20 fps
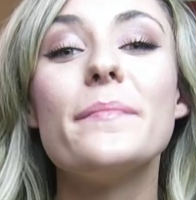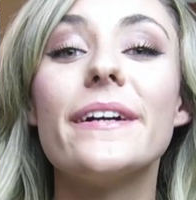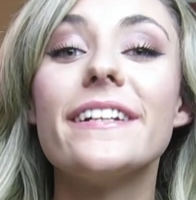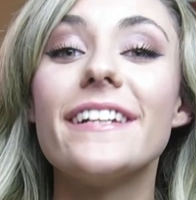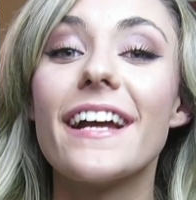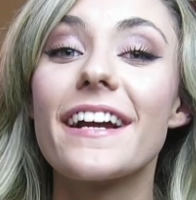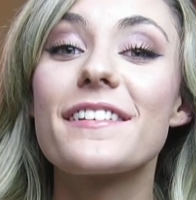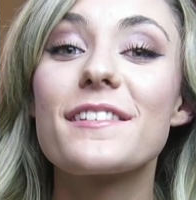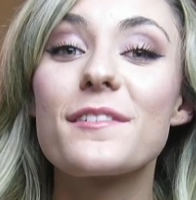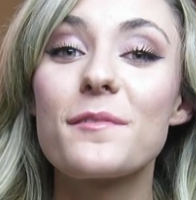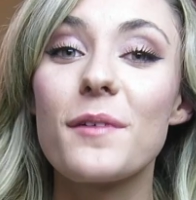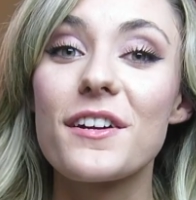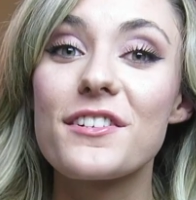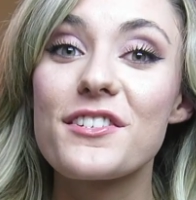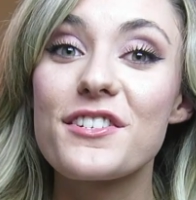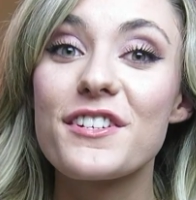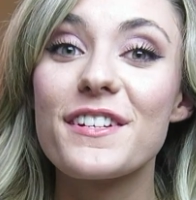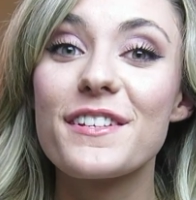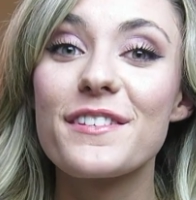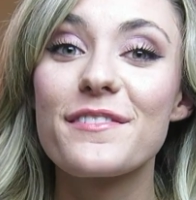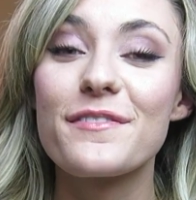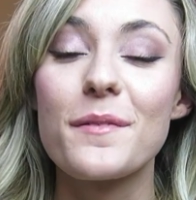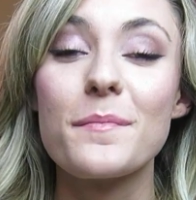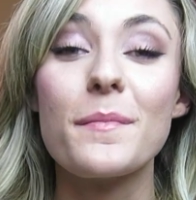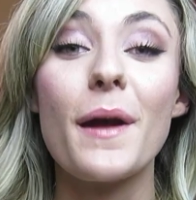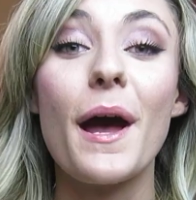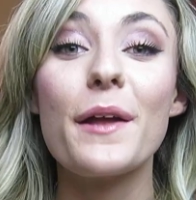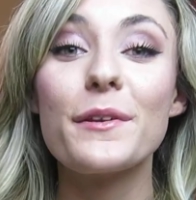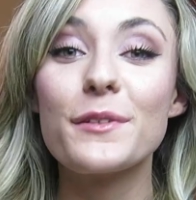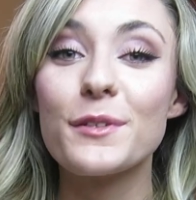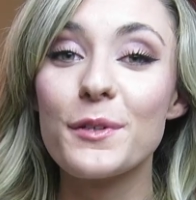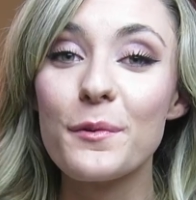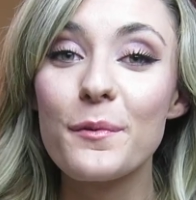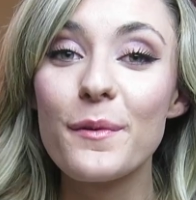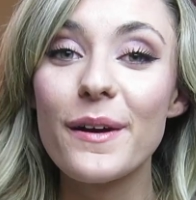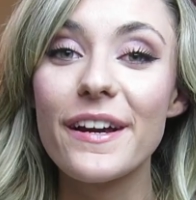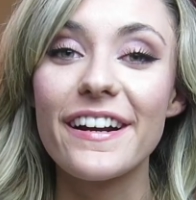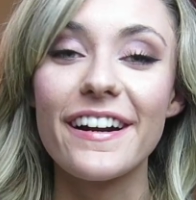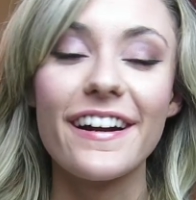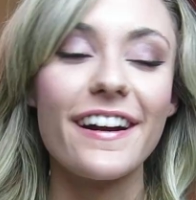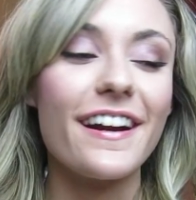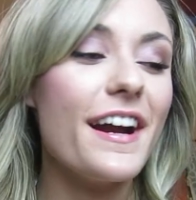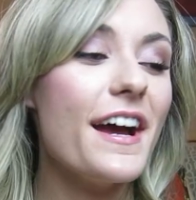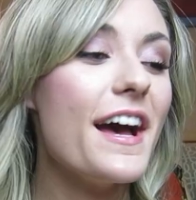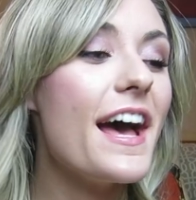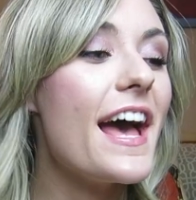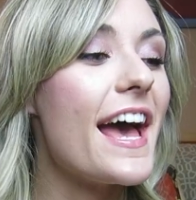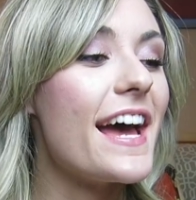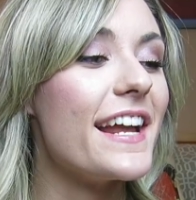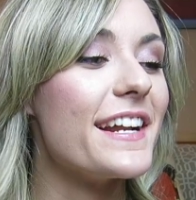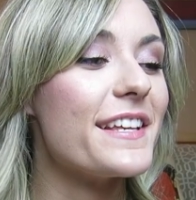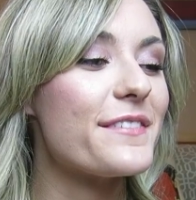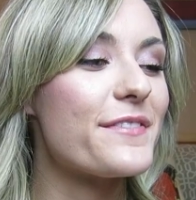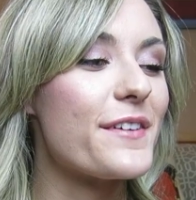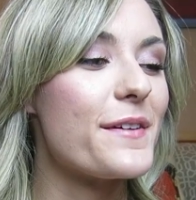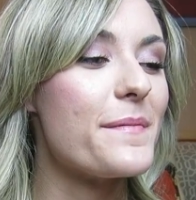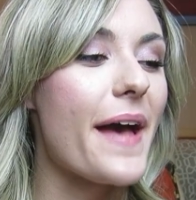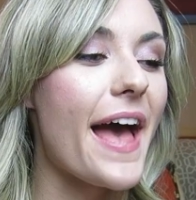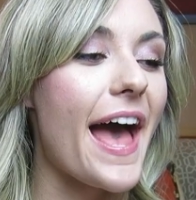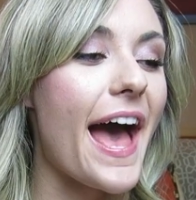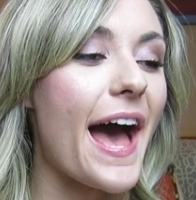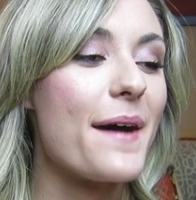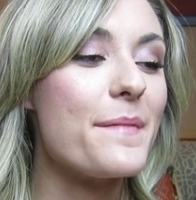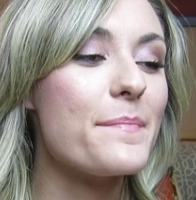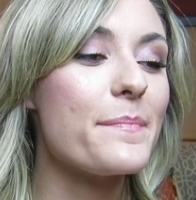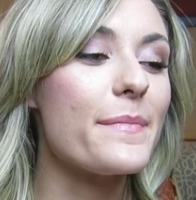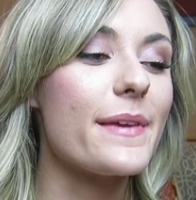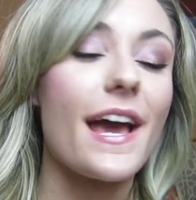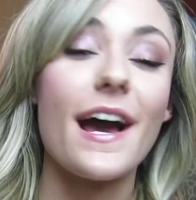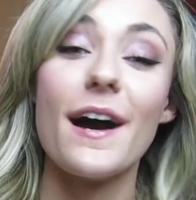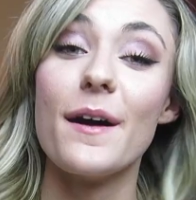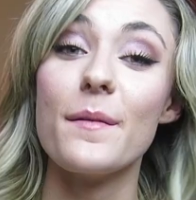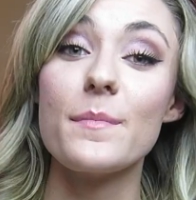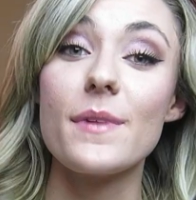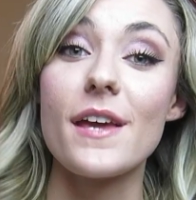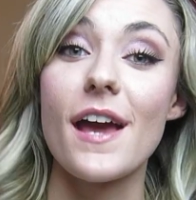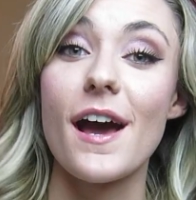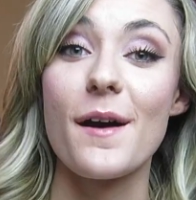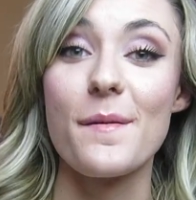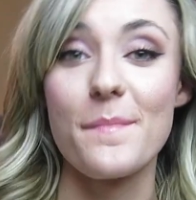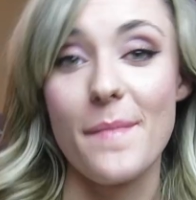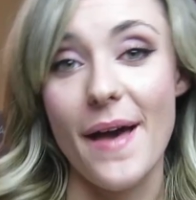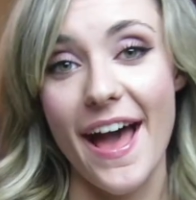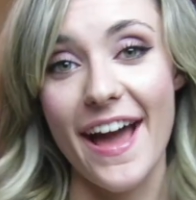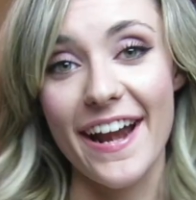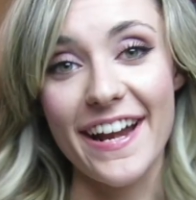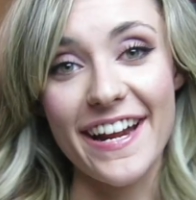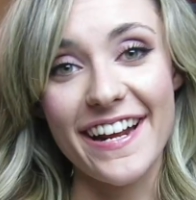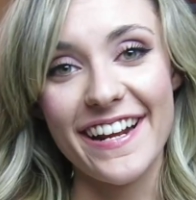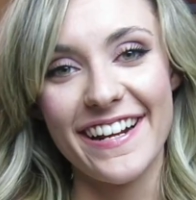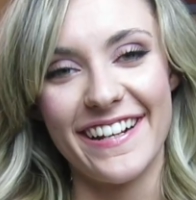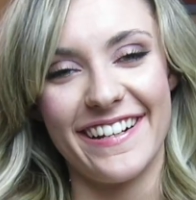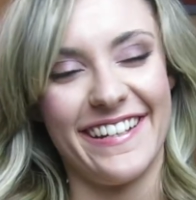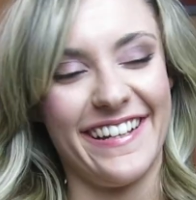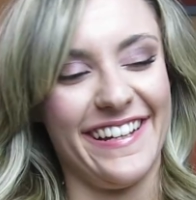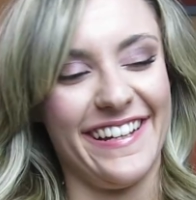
My next question is from Twitter, and it's from @meow_meow_Maddie.